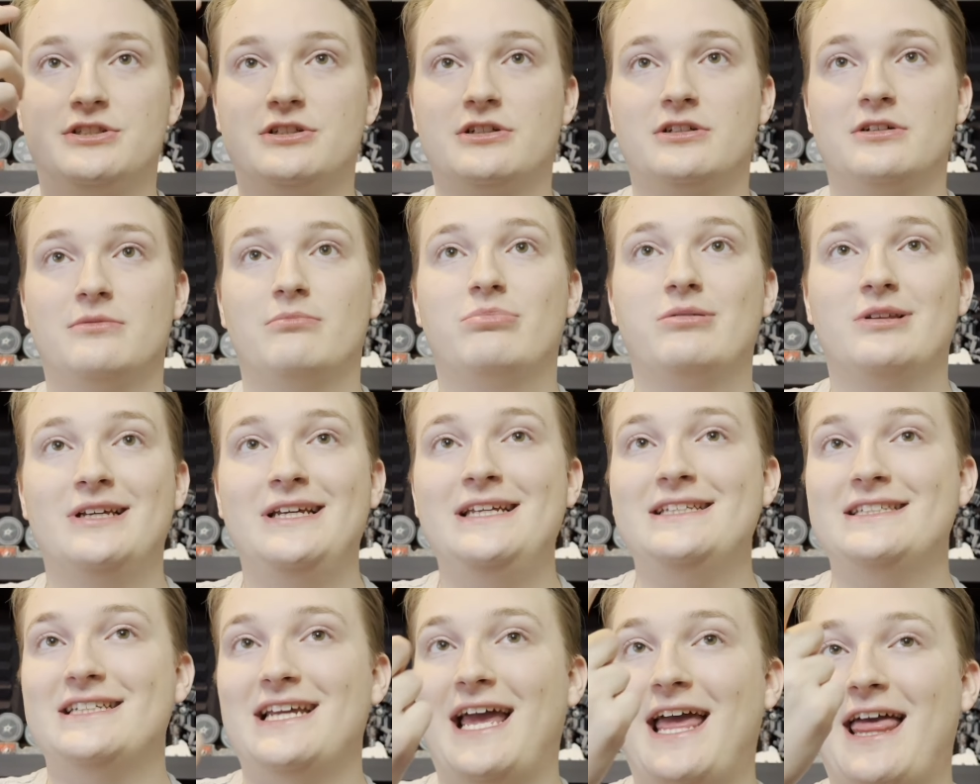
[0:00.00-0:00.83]
to
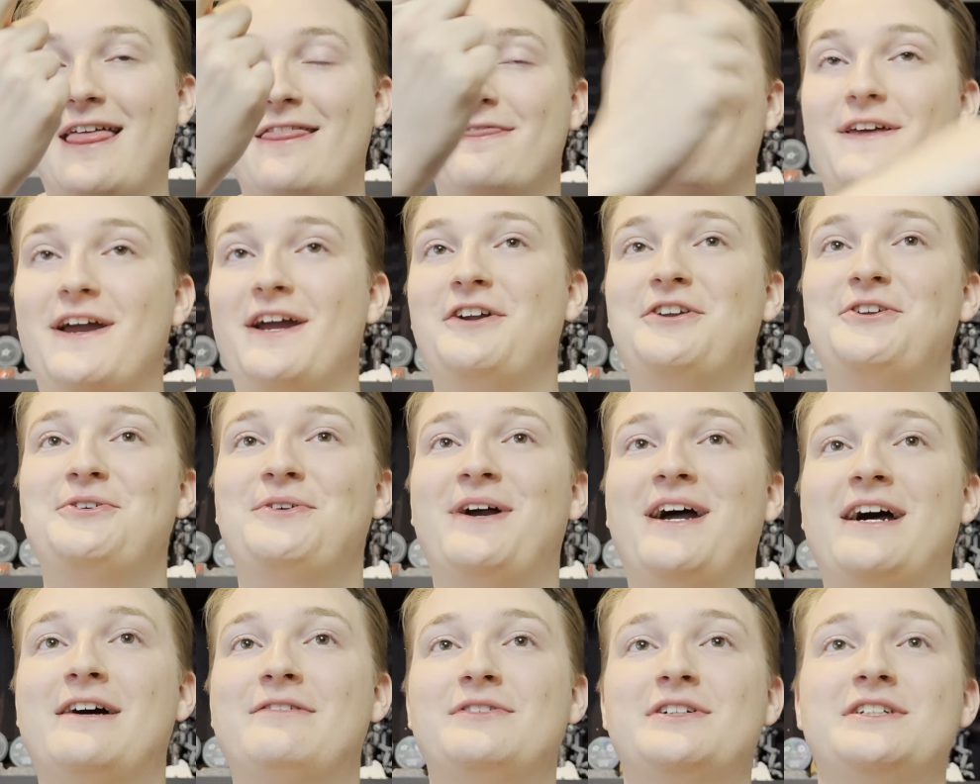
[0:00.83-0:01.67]
complete, and there you
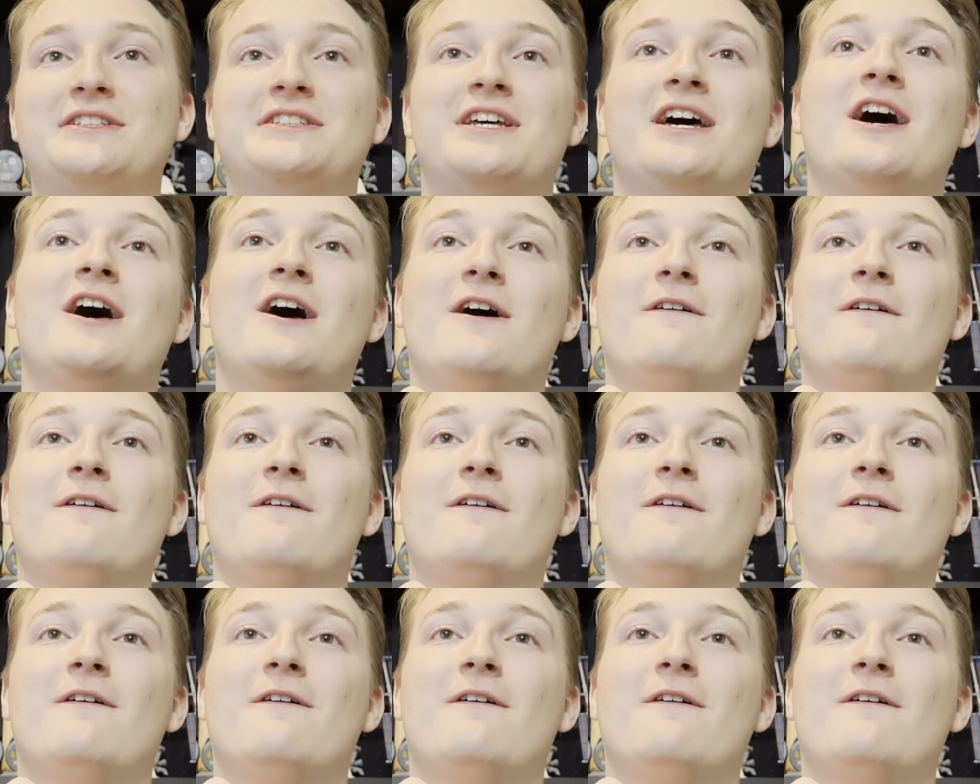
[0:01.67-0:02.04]
have it.